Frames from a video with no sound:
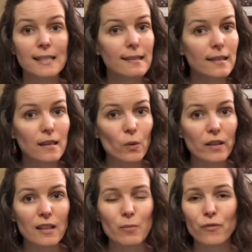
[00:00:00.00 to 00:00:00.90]
dealing
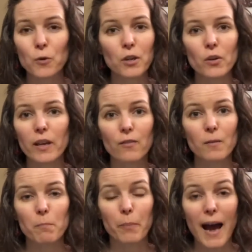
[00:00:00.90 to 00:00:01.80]
with it before you
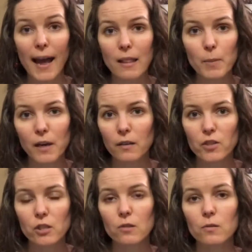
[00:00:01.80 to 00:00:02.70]
even buy the pair of
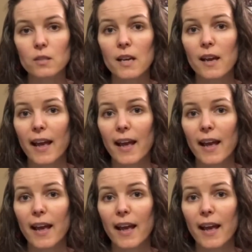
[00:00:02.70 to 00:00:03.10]
shoes